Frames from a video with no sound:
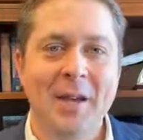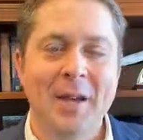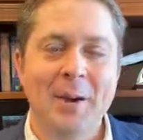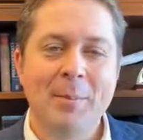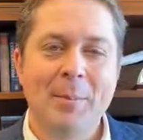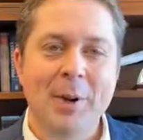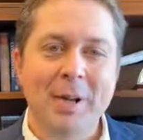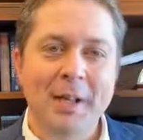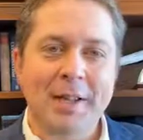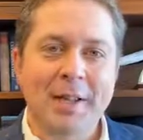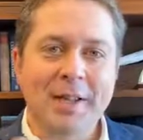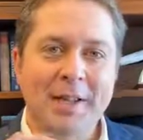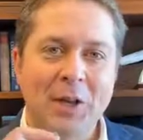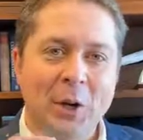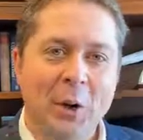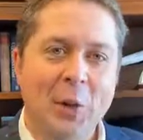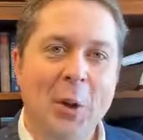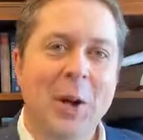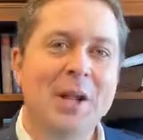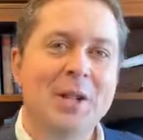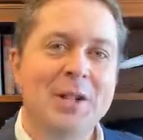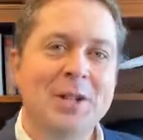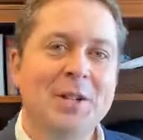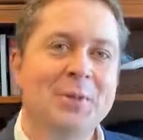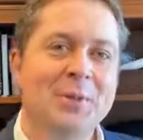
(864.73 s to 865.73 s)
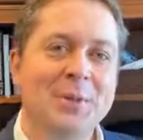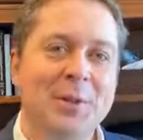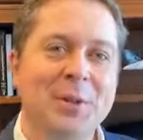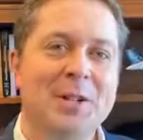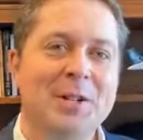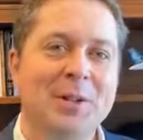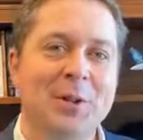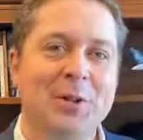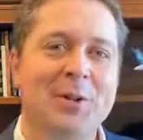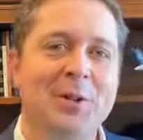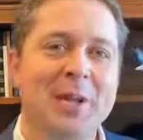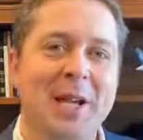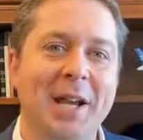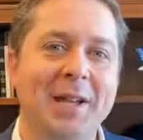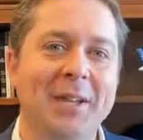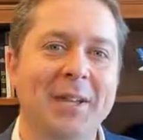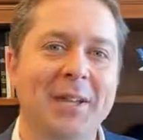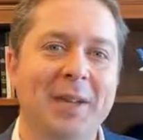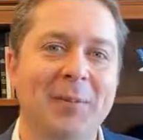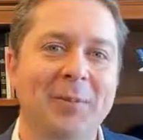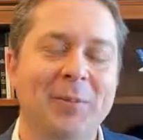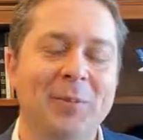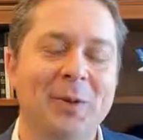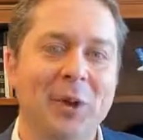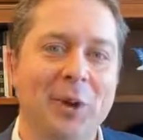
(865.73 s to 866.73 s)
But the question was so
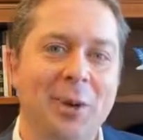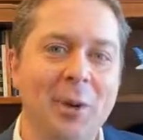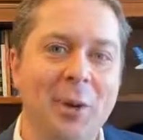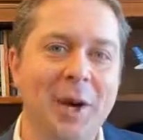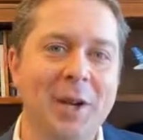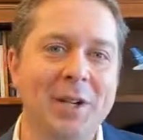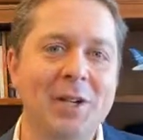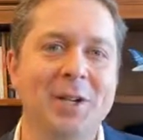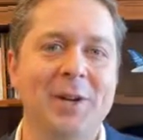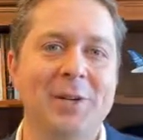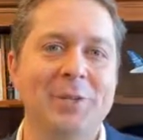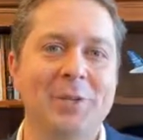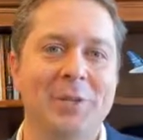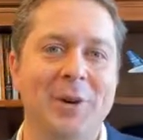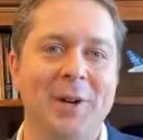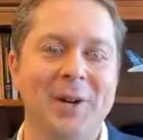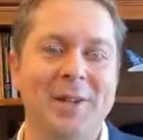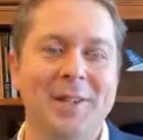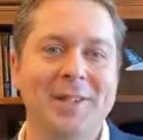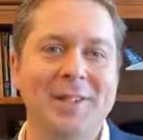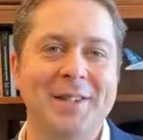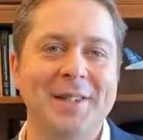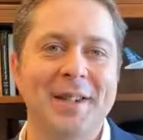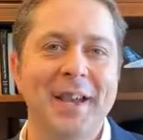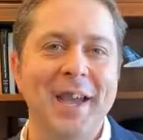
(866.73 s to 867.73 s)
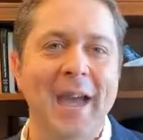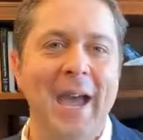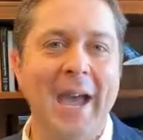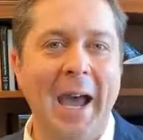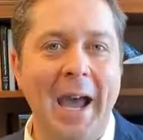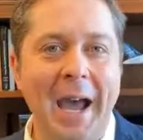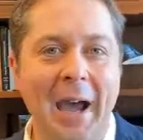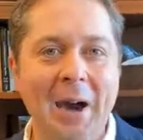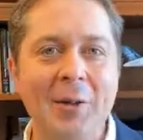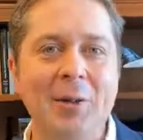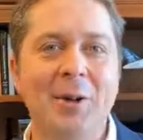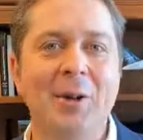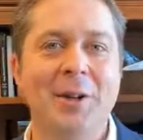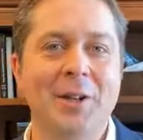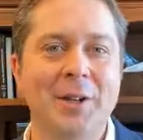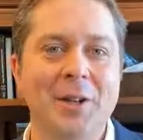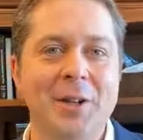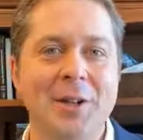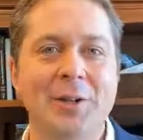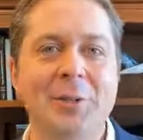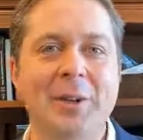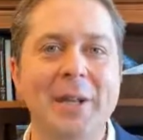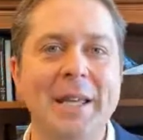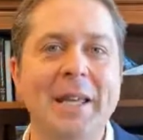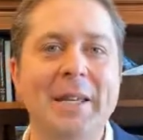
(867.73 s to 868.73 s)
telling. The question was, how could
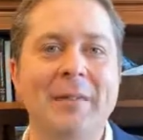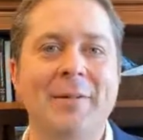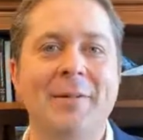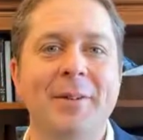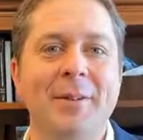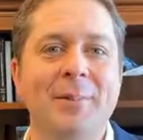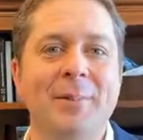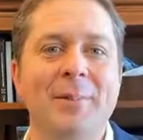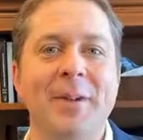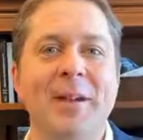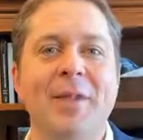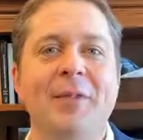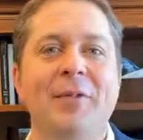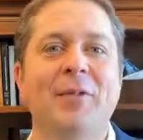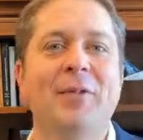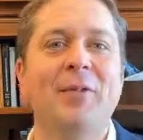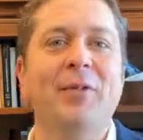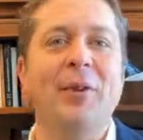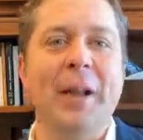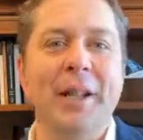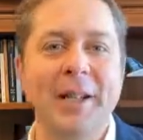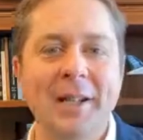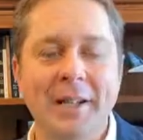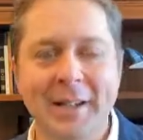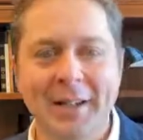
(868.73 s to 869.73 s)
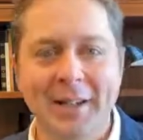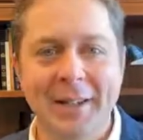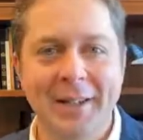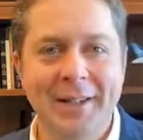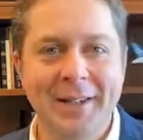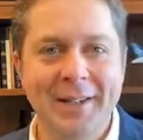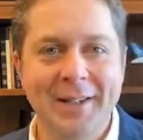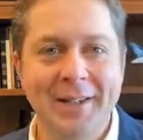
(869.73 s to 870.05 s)
you even be friendly?